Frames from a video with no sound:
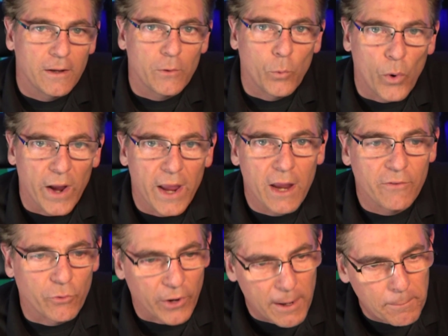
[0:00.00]

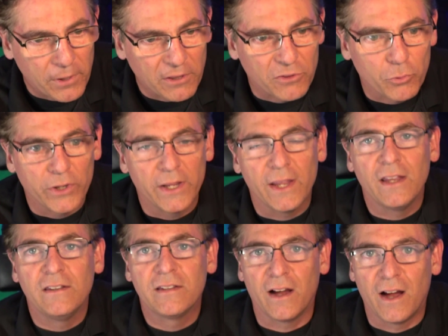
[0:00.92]
WAV or MP3
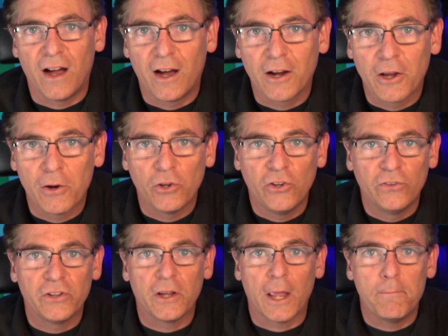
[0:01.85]
into OGG
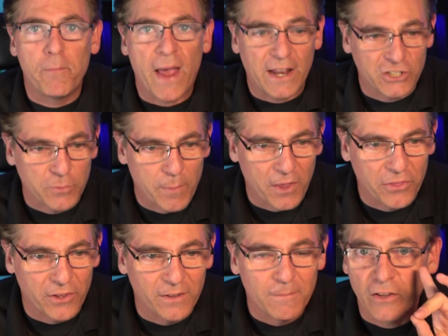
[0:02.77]
using a batch
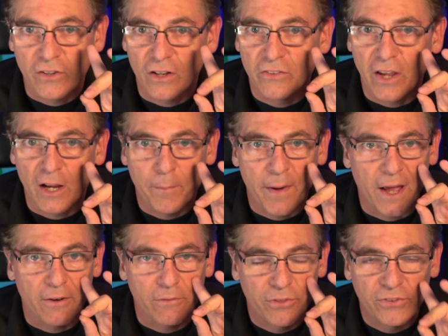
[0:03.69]
method. It's going to take
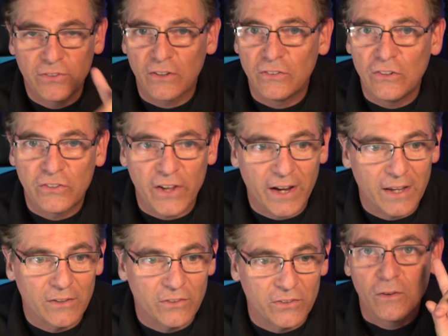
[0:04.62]
about 60
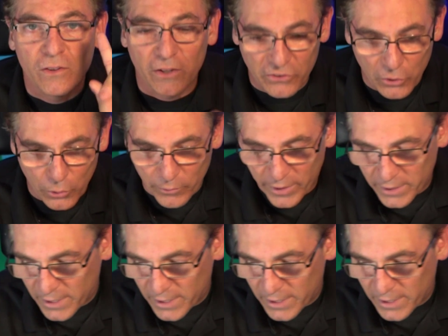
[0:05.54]
seconds. Let's do it right